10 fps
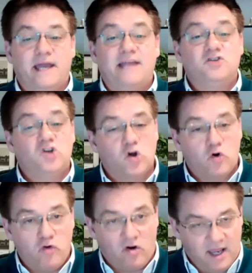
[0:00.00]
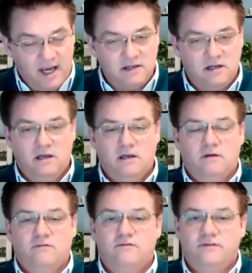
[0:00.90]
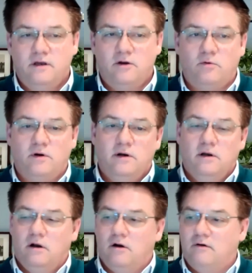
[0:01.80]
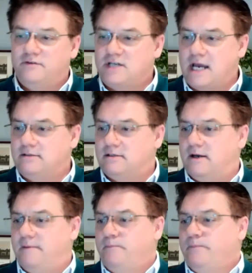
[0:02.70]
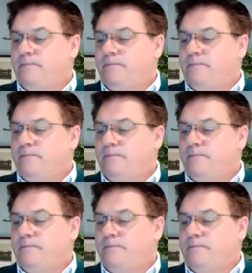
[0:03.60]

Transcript: against a crooked view of gender